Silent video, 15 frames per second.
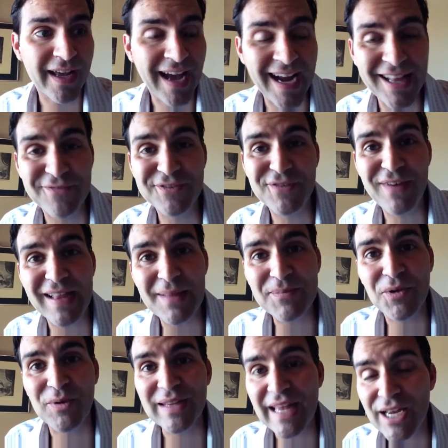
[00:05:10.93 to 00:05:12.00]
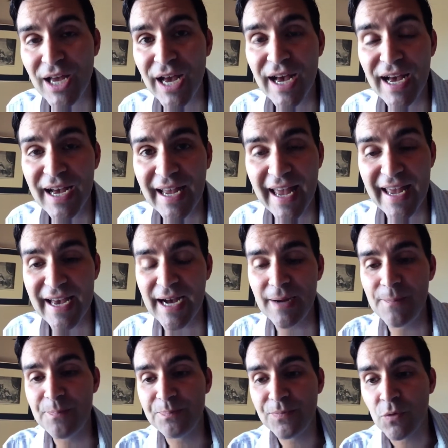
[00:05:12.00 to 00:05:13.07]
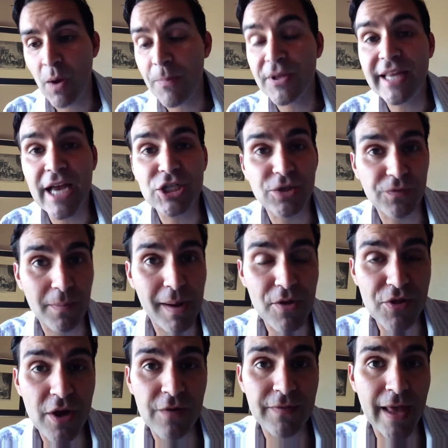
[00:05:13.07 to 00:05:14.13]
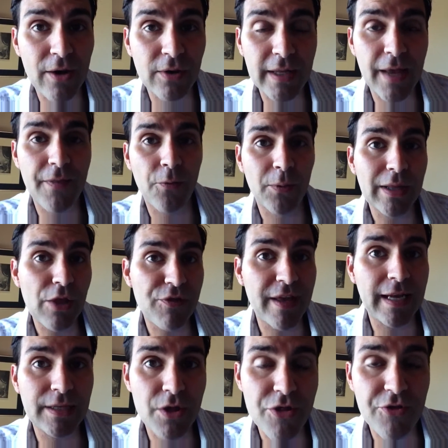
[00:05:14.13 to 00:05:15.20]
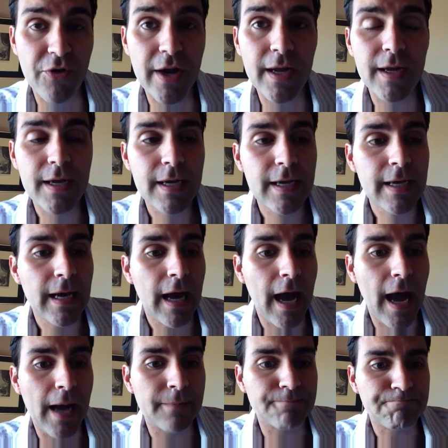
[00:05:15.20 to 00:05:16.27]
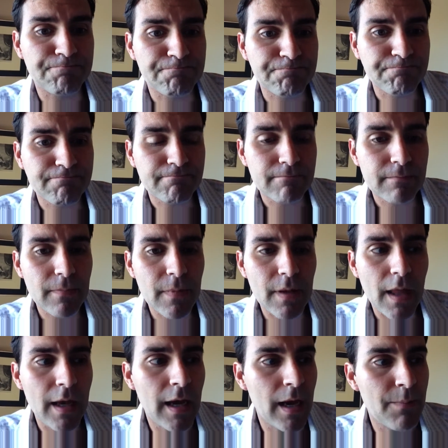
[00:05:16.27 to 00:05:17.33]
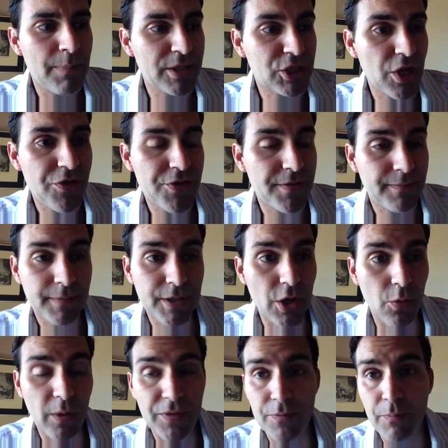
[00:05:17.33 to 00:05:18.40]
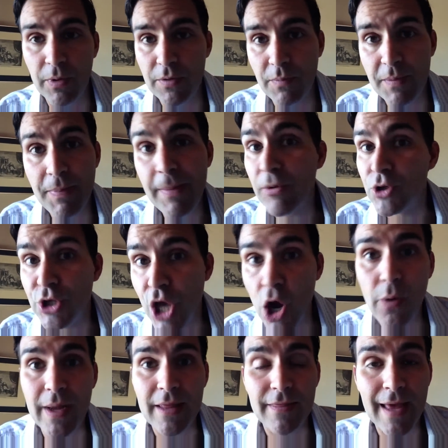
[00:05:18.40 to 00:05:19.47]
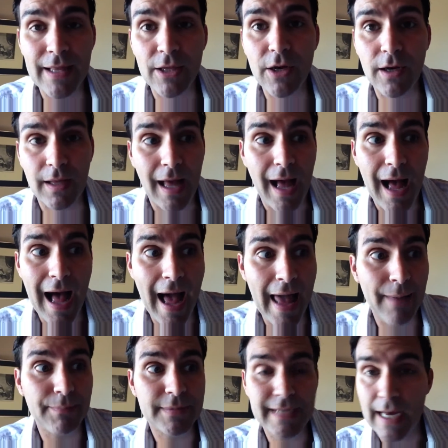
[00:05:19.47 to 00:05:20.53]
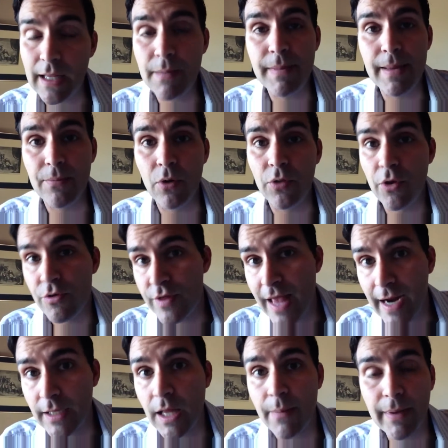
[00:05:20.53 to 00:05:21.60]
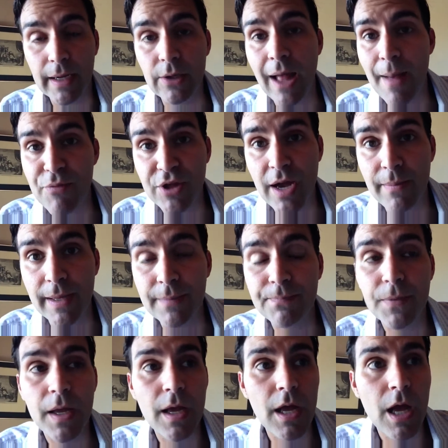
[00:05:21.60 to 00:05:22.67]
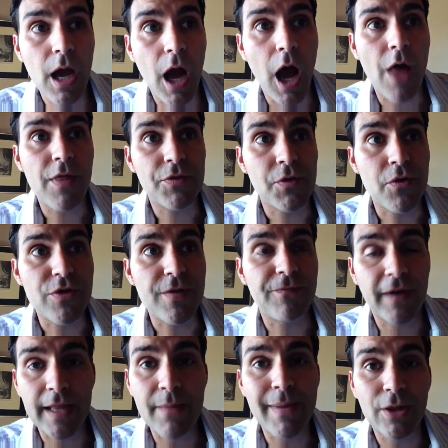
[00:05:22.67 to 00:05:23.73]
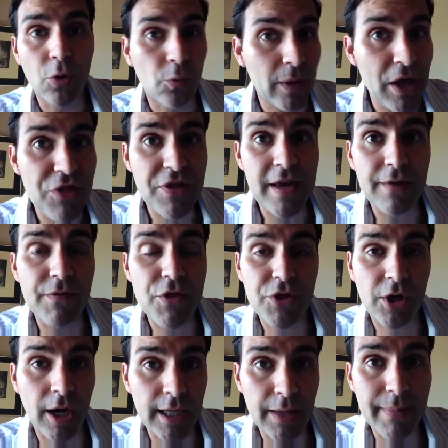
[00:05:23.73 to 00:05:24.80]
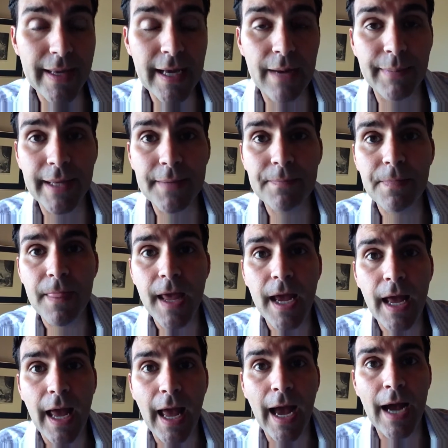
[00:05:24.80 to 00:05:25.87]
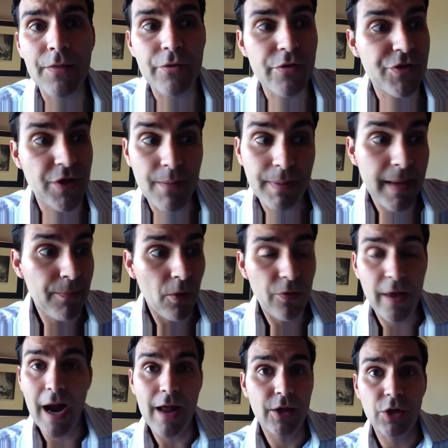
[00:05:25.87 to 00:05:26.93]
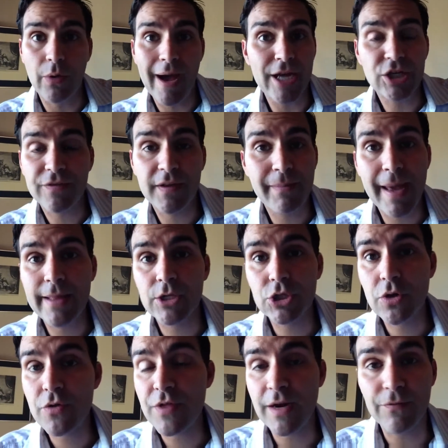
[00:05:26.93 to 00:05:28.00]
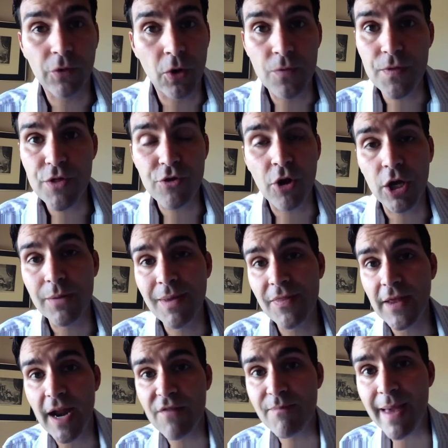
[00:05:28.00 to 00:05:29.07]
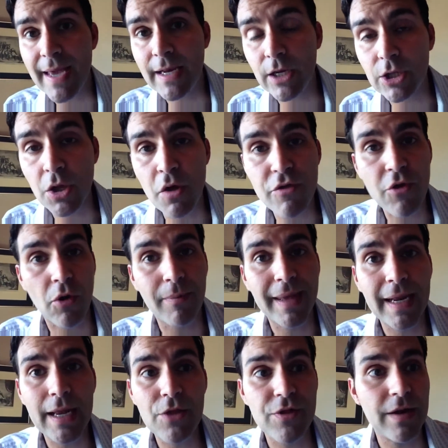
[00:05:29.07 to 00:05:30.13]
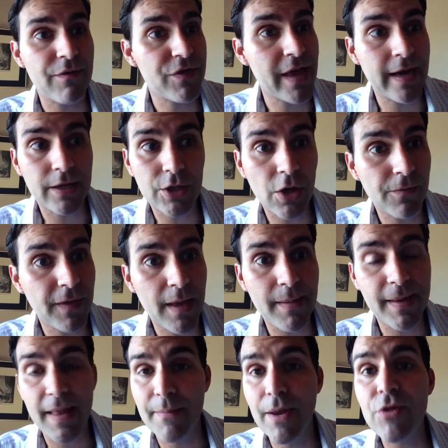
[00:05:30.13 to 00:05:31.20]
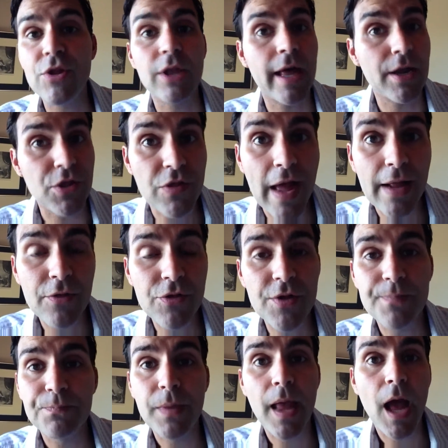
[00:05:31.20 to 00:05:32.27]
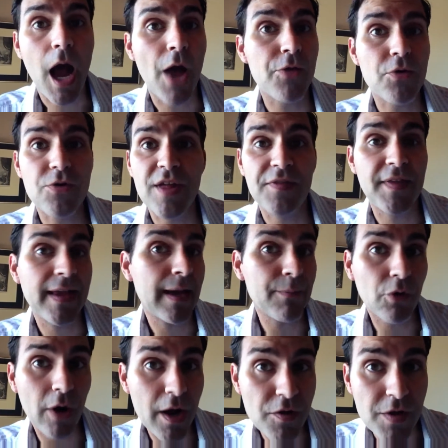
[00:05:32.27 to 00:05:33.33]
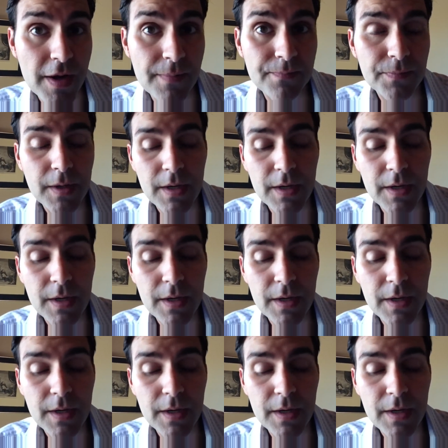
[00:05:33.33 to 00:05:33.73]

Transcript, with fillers: kind of developed a, uh, a um, reputation for myself, not only in the real estate industry, um, uh, but just you know, with, with, with, people knowing that, look, I'm telling people there's an economic collapse coming, uh, that there is a fundamental reset of this economy coming, and there's some people that I, you know, hedge fund managers that have heard this argument that I've made in closed door meetings that have said, you know, Fabian, that makes a lot of sense. Others that think I'm crazy.